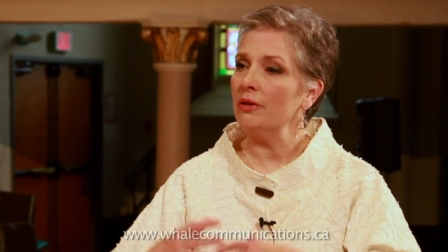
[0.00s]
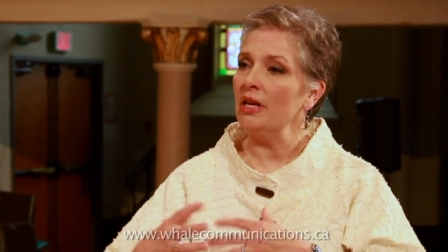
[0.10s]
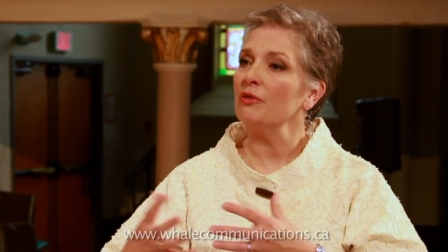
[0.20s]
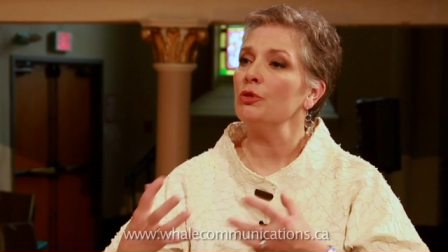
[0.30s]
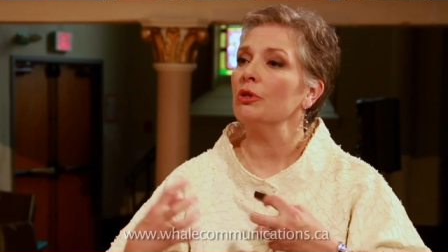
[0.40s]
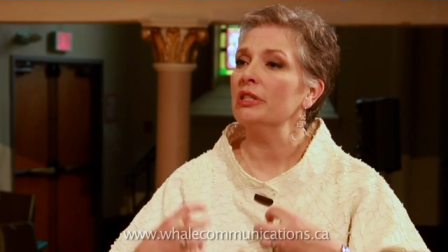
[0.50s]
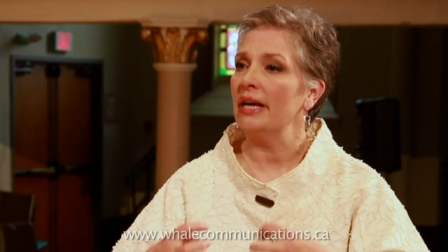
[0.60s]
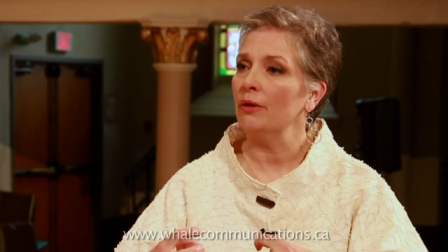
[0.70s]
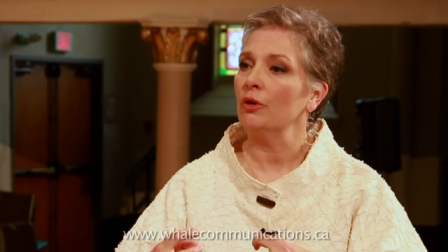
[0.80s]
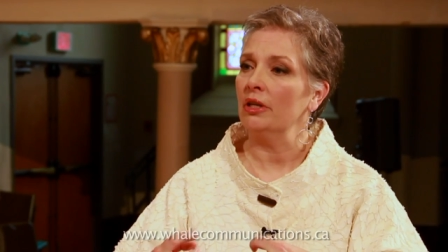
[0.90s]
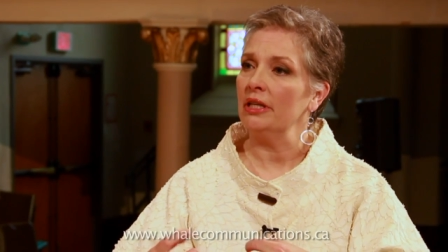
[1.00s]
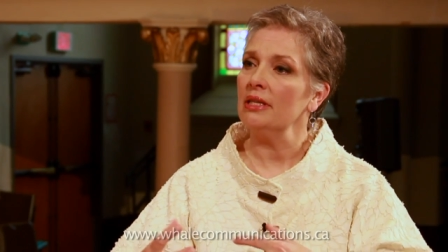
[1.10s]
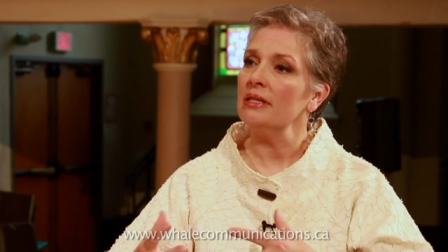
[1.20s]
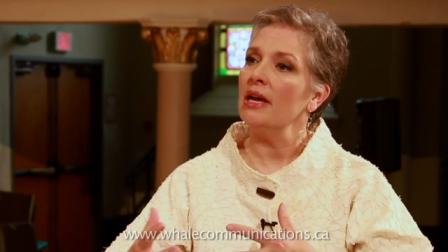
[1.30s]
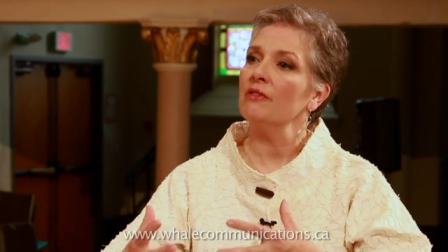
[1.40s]
never drill down on it,
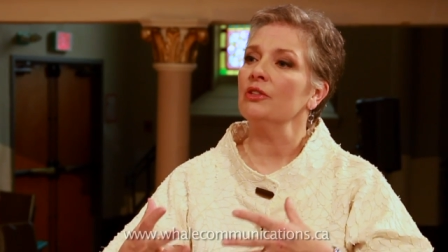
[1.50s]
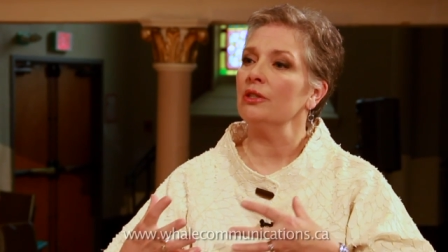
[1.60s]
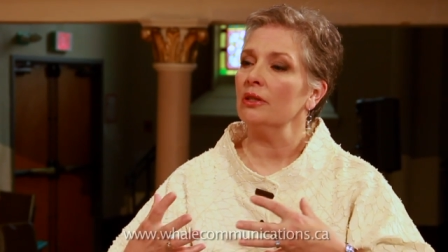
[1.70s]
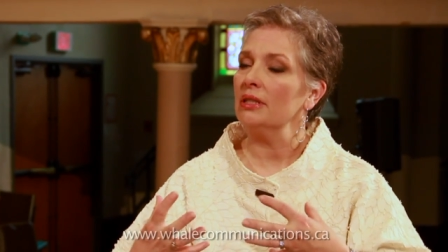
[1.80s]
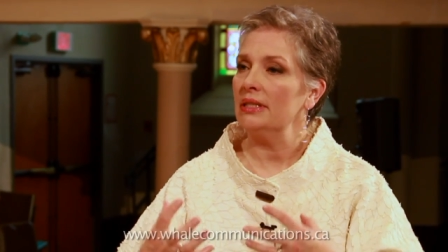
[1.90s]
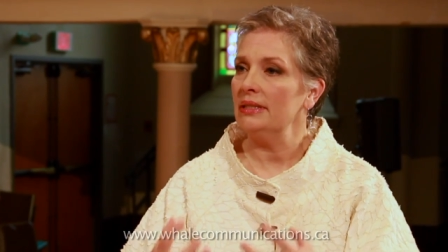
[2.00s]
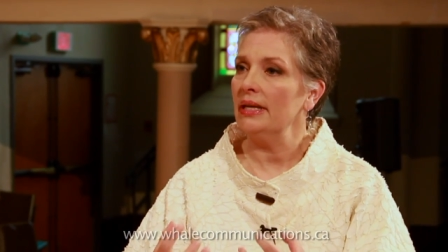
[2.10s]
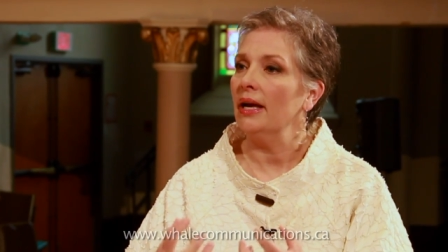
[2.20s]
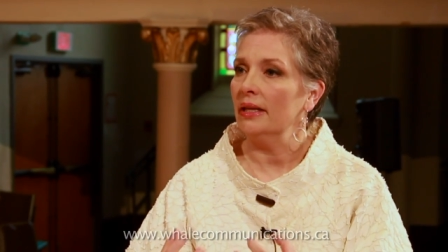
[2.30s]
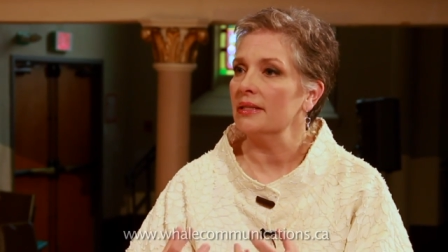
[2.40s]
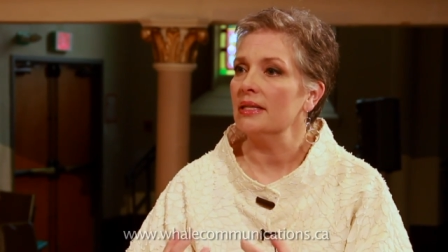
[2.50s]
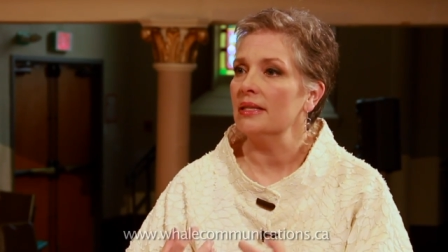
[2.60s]
never tell us